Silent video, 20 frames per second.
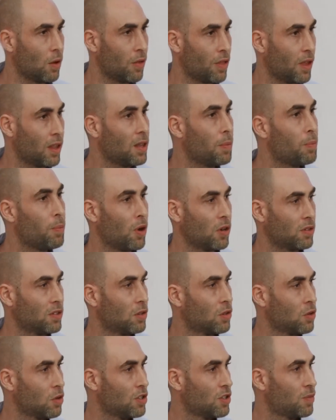on the
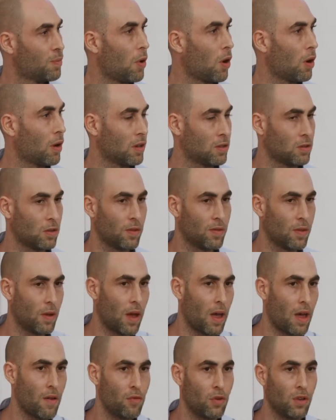depositor's pockets, on the
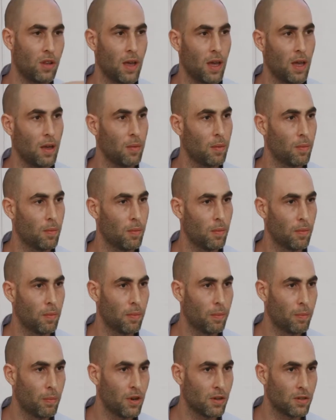everyday
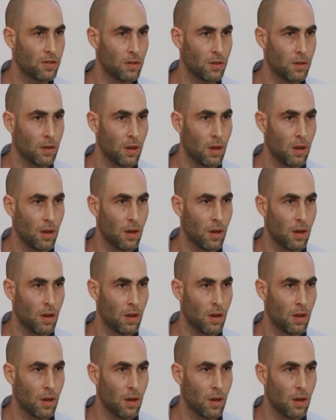person,